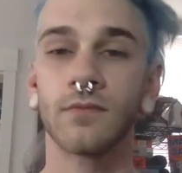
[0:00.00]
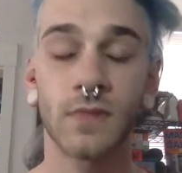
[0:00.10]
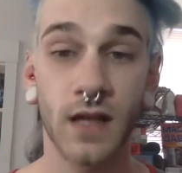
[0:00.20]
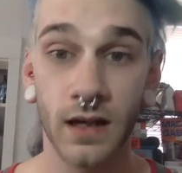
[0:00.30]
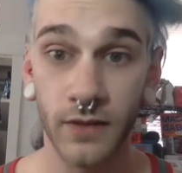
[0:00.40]

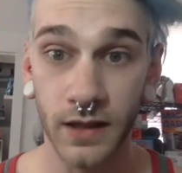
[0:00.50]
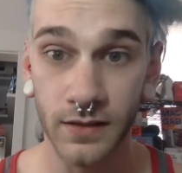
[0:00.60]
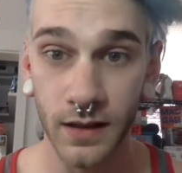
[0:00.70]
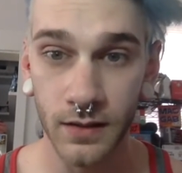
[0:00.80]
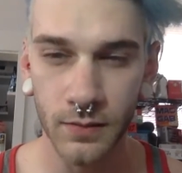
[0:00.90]
it's kind of like
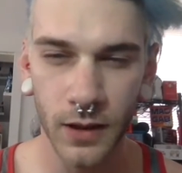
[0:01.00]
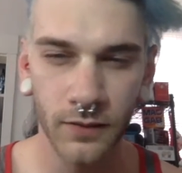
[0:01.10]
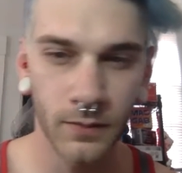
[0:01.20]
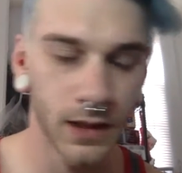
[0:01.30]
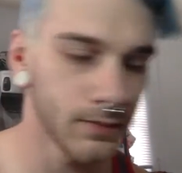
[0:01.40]
setting spray
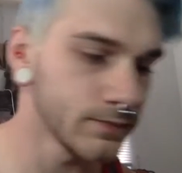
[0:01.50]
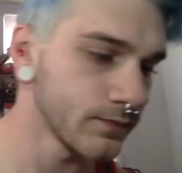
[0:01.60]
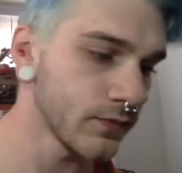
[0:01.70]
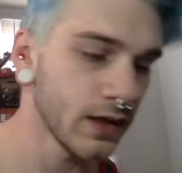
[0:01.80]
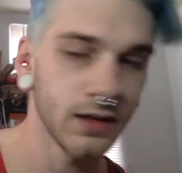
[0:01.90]
for me.
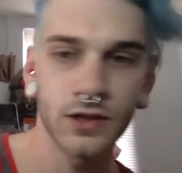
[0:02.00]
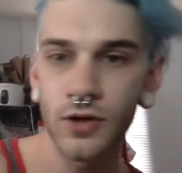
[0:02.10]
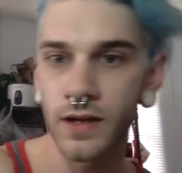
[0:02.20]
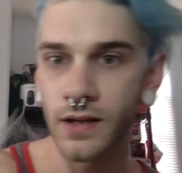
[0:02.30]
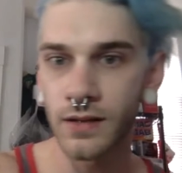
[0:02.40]
I
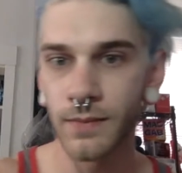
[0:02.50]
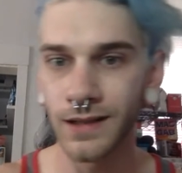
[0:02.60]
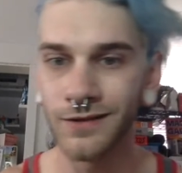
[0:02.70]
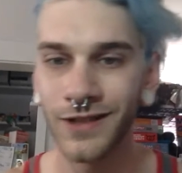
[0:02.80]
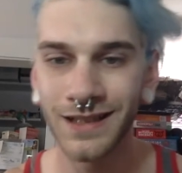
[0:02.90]
enjoy the
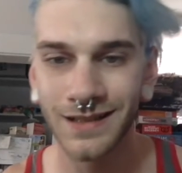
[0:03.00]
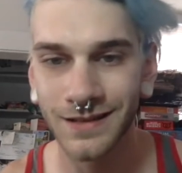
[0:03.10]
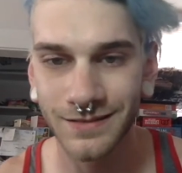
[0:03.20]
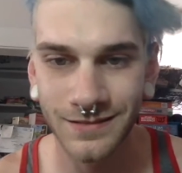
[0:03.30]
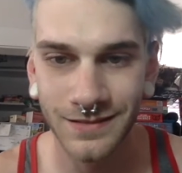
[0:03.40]
smell of it.
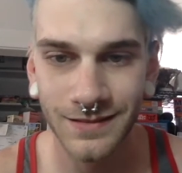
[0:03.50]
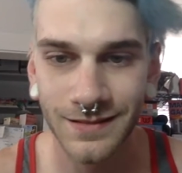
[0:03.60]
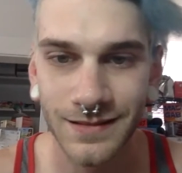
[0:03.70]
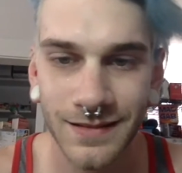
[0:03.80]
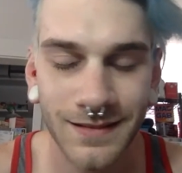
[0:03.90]

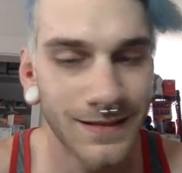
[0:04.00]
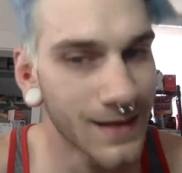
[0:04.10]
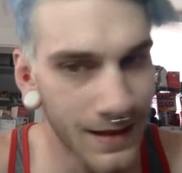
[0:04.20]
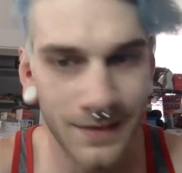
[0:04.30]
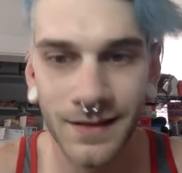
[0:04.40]

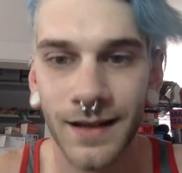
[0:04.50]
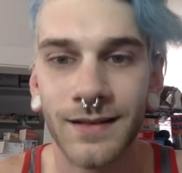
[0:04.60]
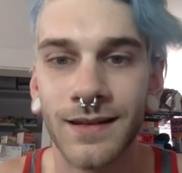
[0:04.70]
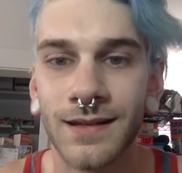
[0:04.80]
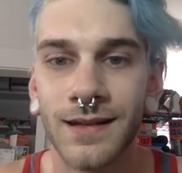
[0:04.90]
Not
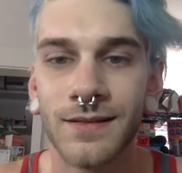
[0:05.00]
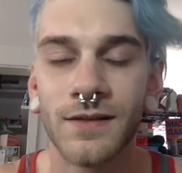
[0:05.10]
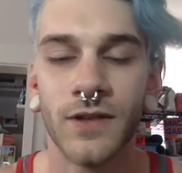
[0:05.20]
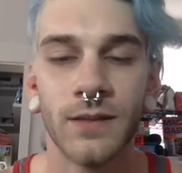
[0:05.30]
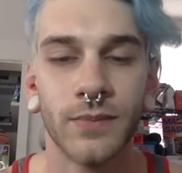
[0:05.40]
exactly the taste
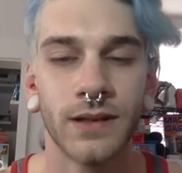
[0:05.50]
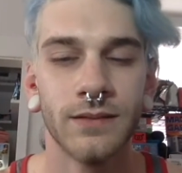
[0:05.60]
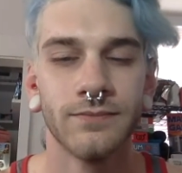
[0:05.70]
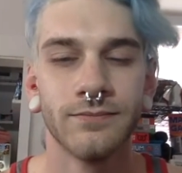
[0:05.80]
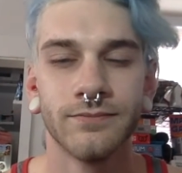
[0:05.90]
of it, but it
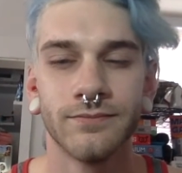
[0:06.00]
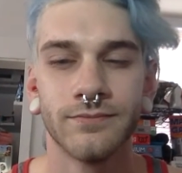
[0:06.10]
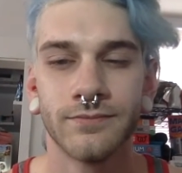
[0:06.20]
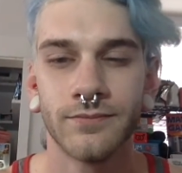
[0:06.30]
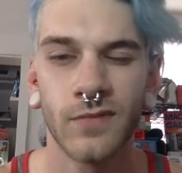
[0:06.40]

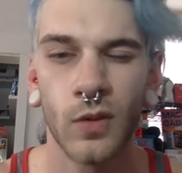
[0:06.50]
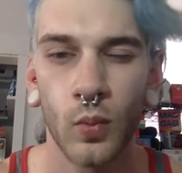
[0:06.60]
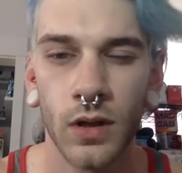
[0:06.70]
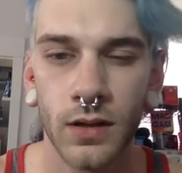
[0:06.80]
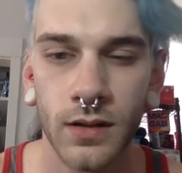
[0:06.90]

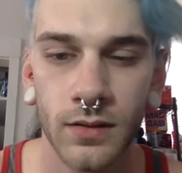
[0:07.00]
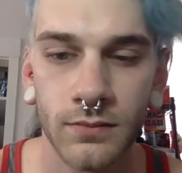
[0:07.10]
works.